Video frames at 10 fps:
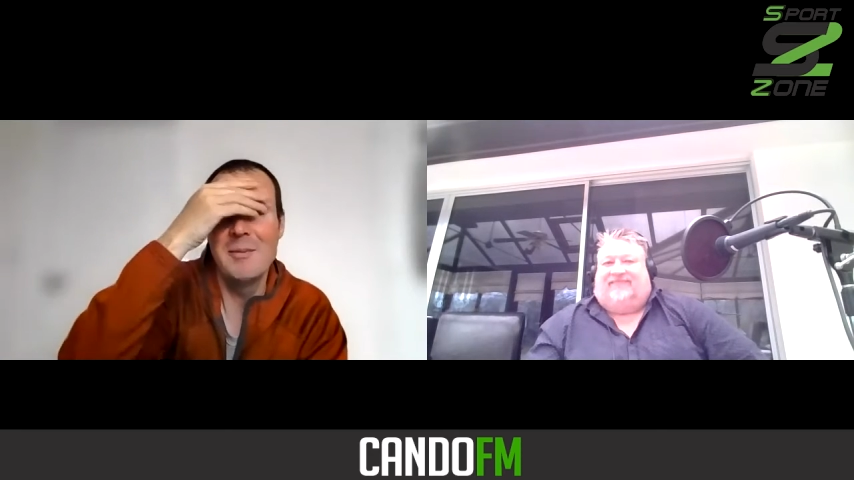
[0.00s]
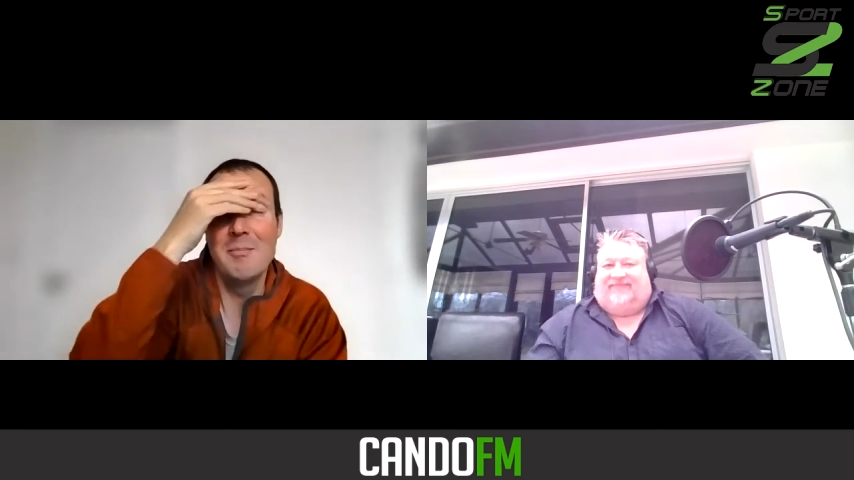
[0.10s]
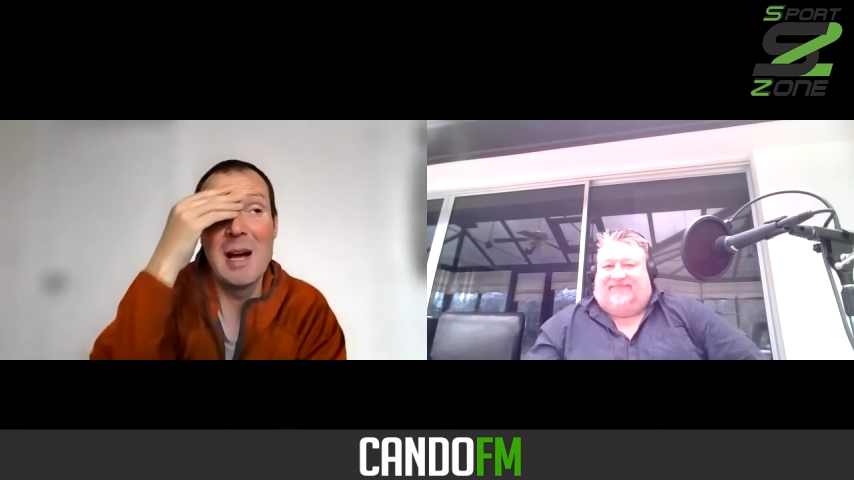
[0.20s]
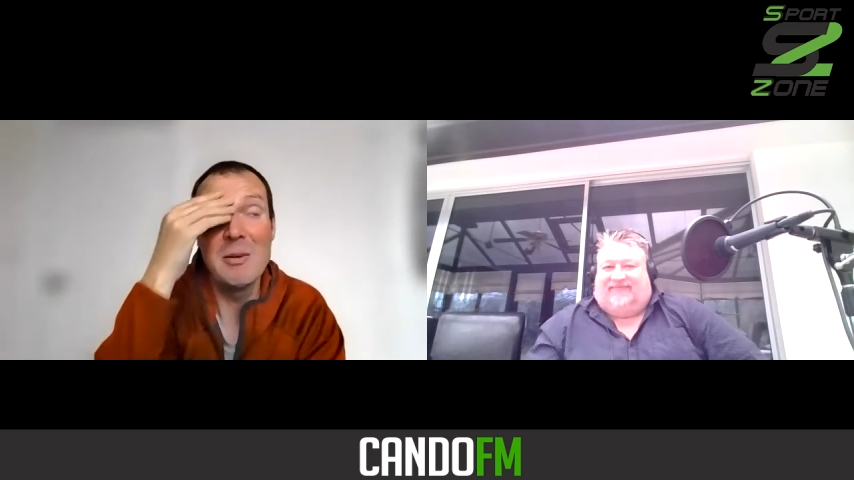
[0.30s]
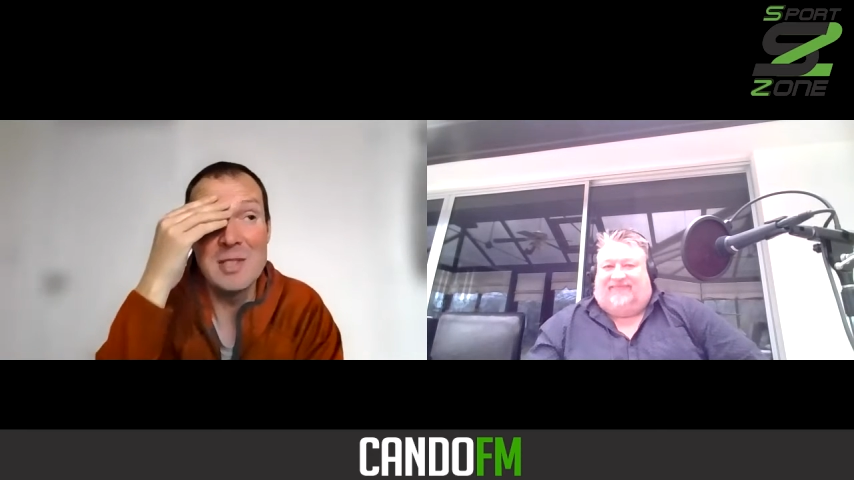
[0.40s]

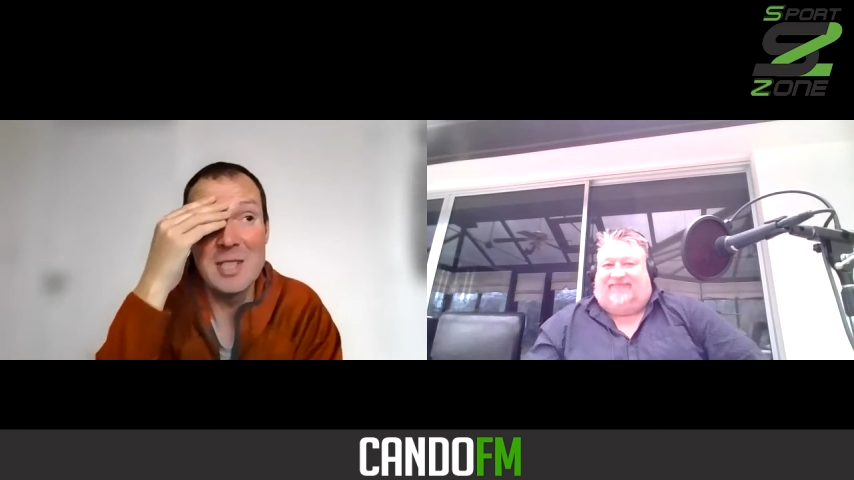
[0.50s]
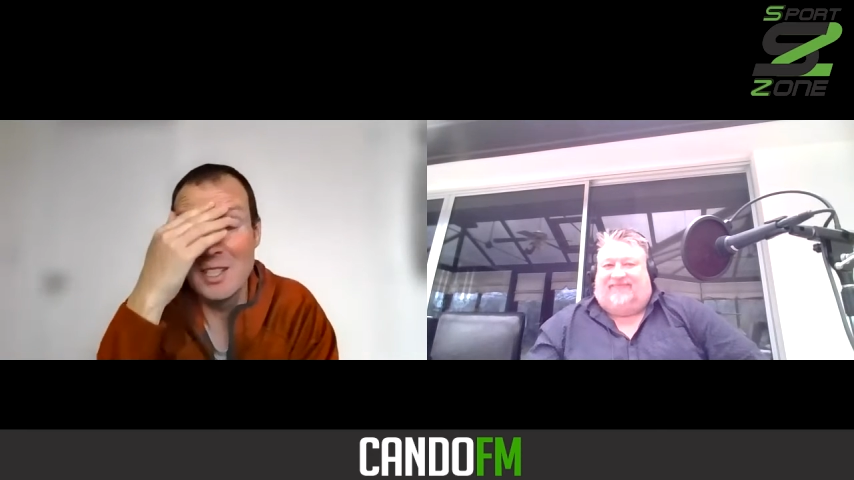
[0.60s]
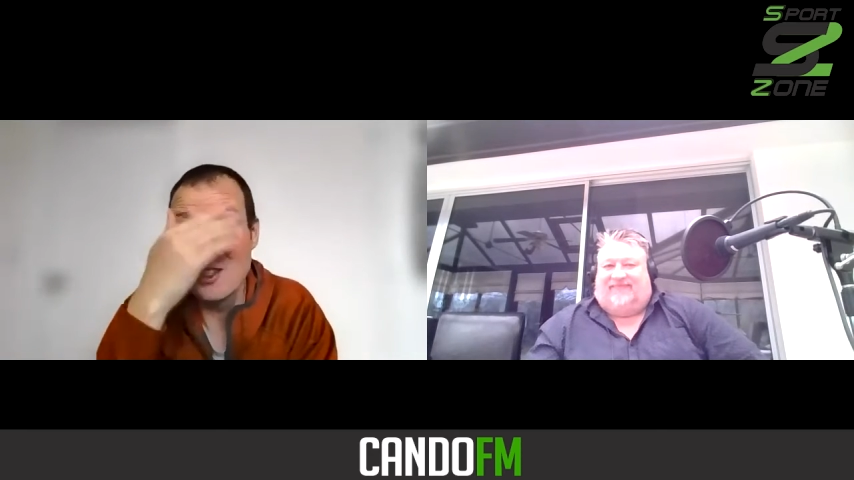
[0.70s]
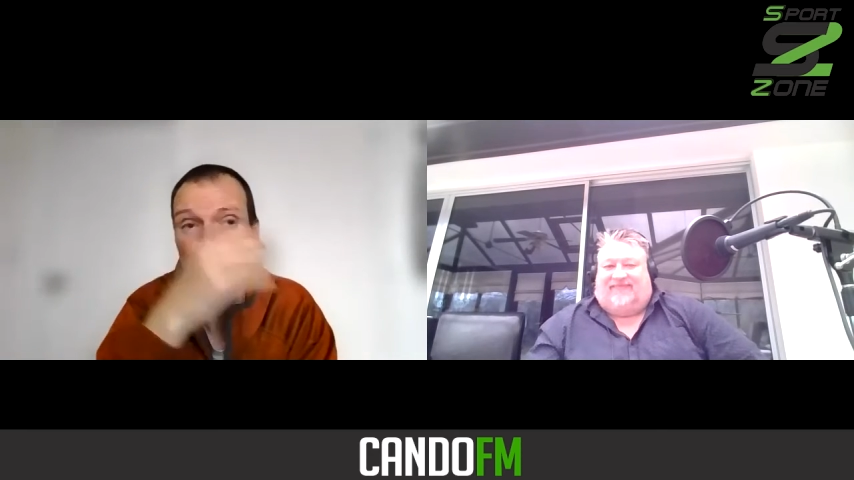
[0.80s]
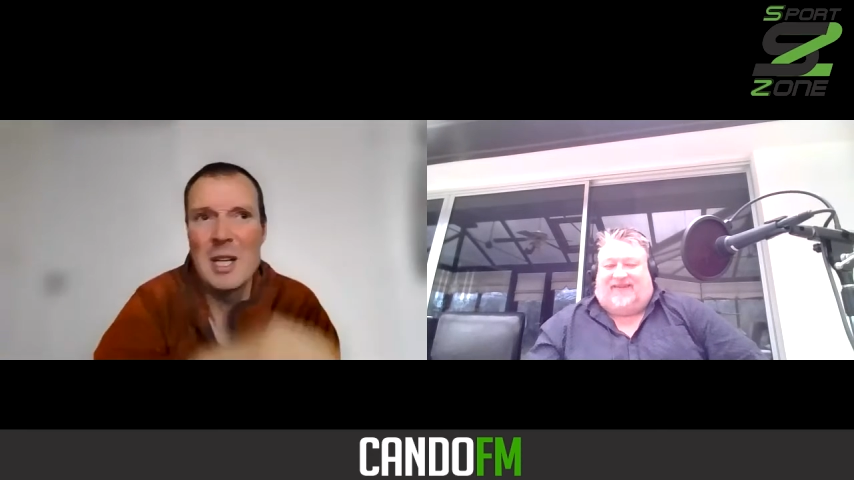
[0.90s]

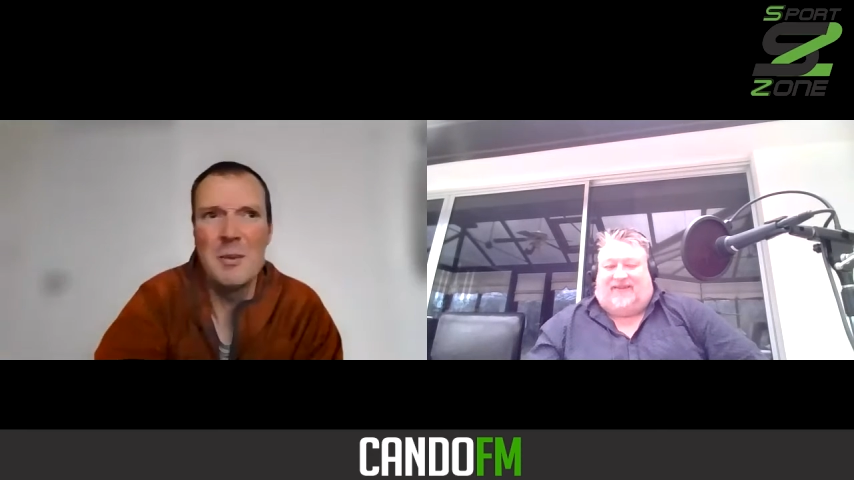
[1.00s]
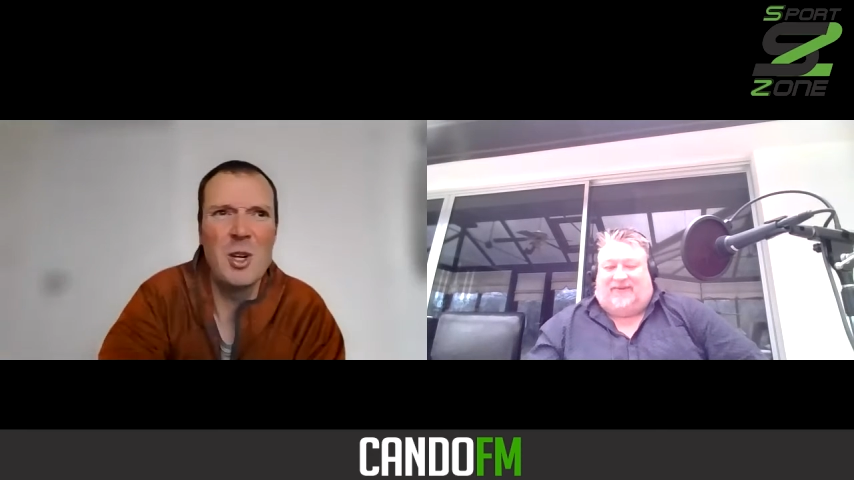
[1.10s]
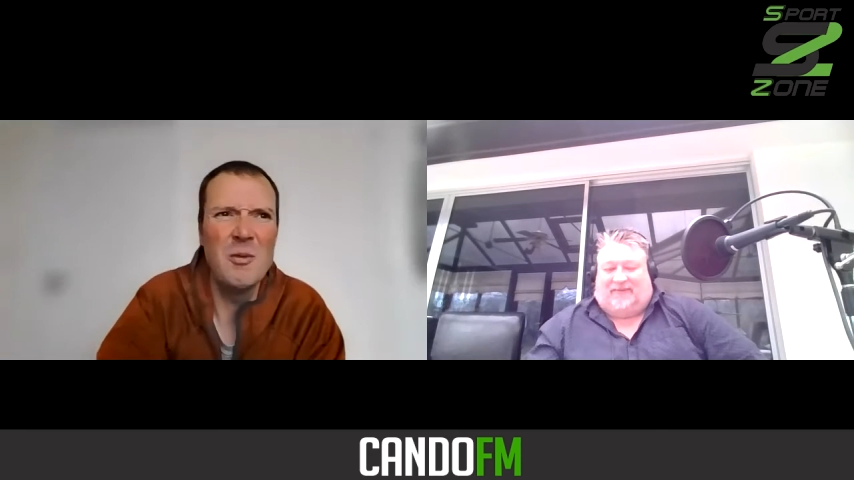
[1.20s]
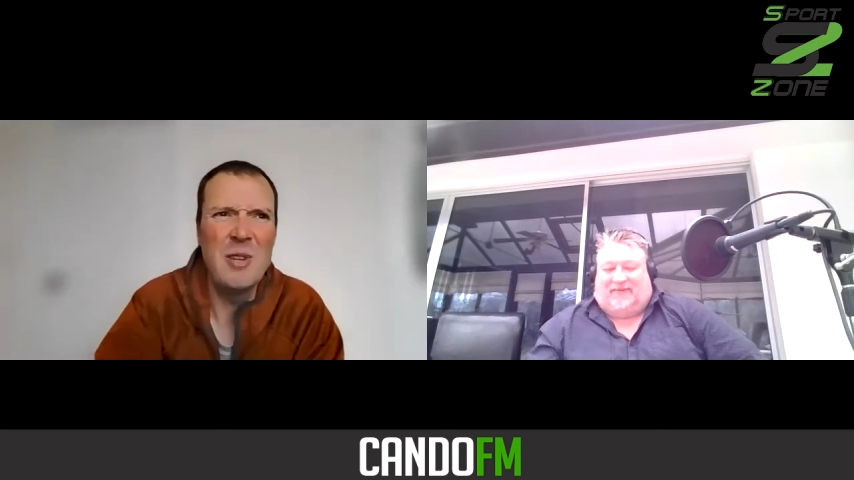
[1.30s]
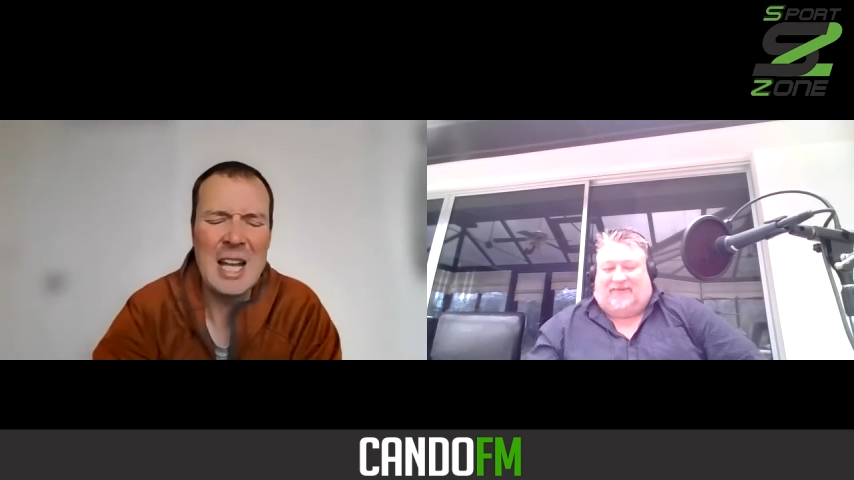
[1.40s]
mountains. And sometimes you
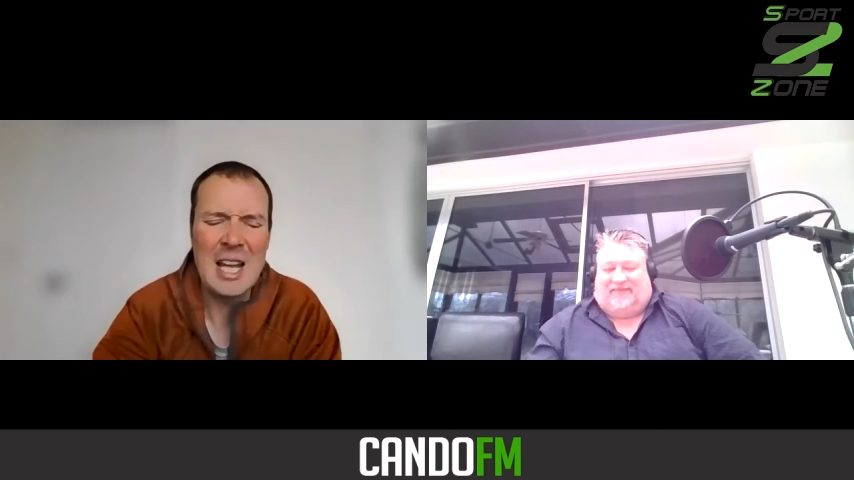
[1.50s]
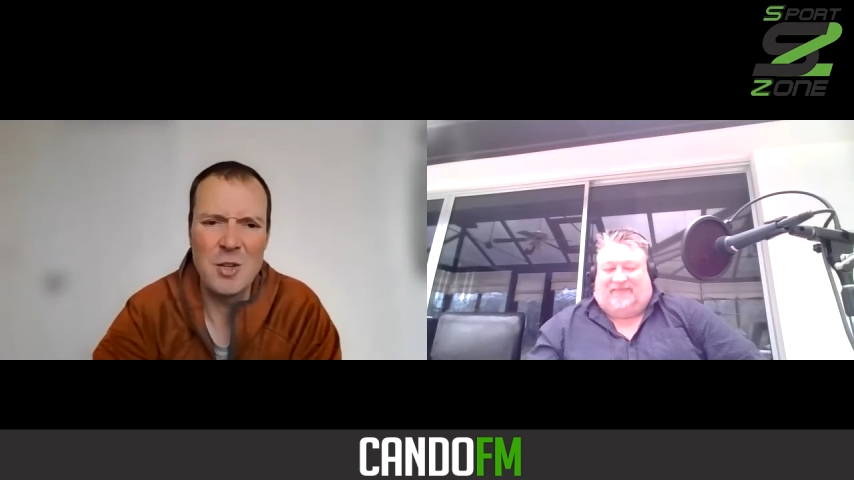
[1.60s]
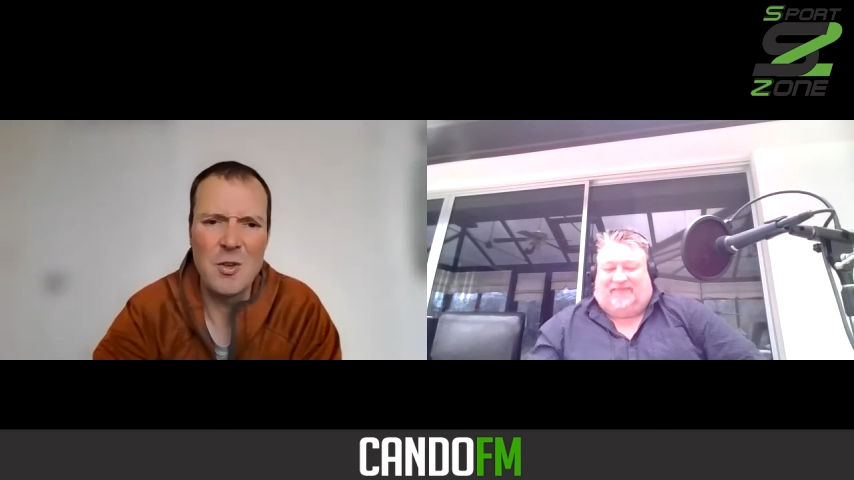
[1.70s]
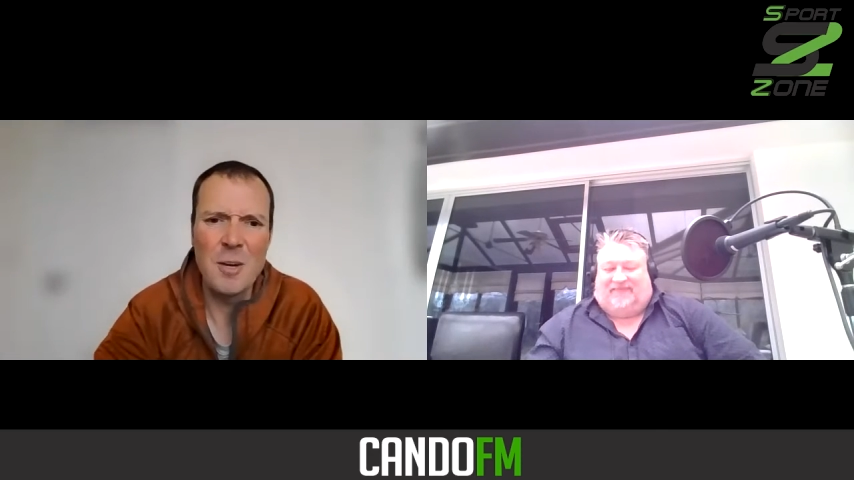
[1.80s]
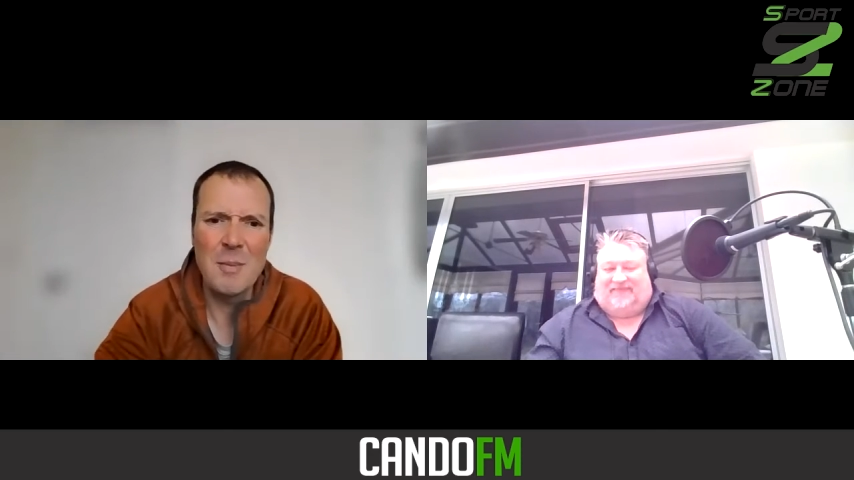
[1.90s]
don't even realise
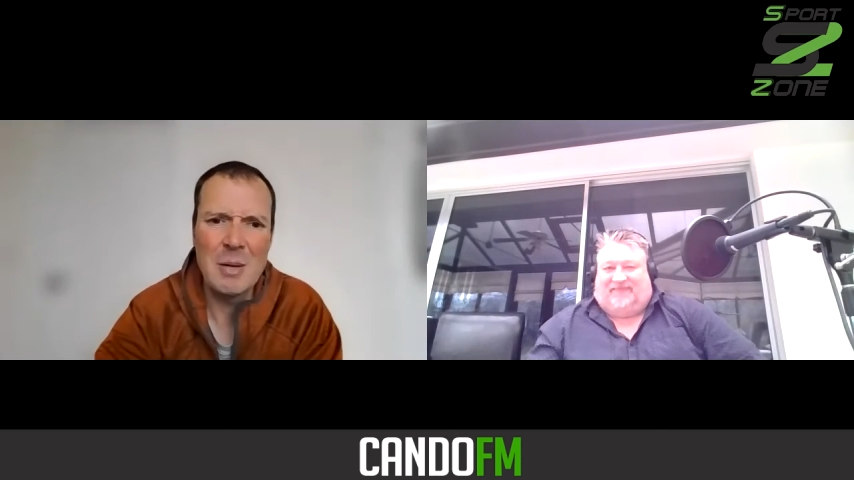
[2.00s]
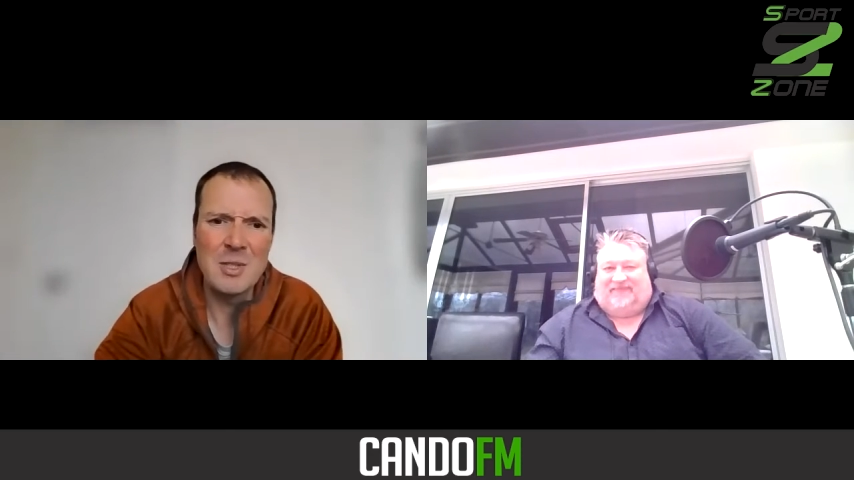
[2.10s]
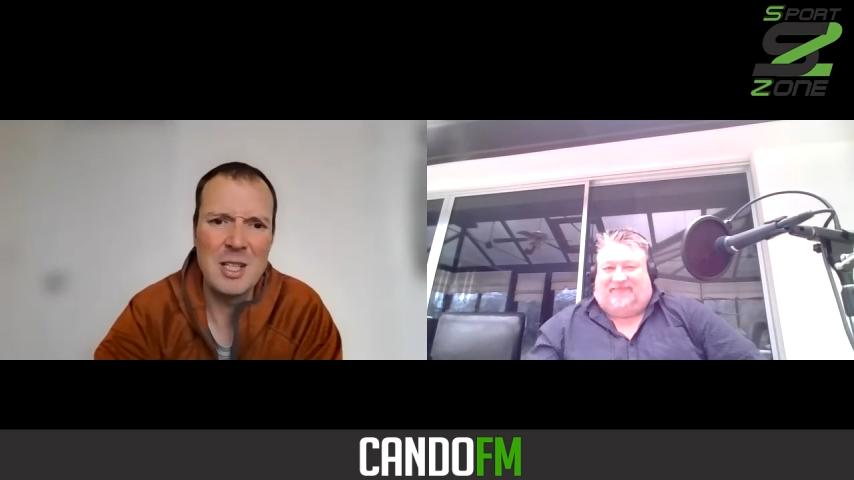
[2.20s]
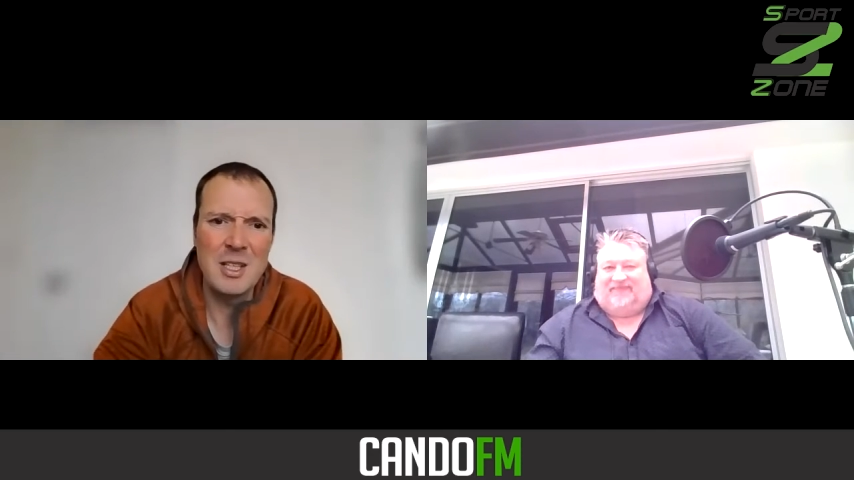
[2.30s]
you're on a mountain.